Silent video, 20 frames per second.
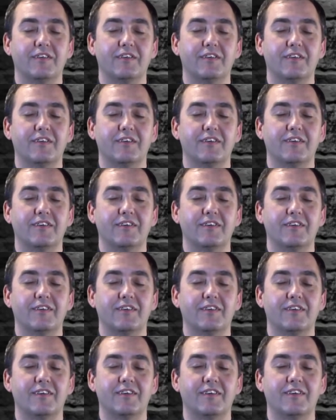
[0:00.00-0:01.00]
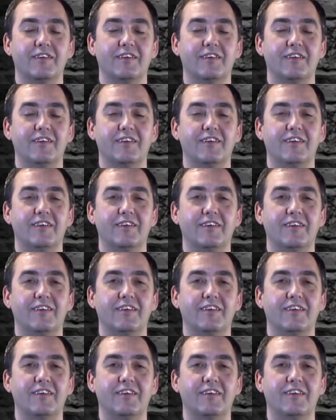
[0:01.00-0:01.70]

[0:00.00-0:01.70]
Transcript: (no one is talking)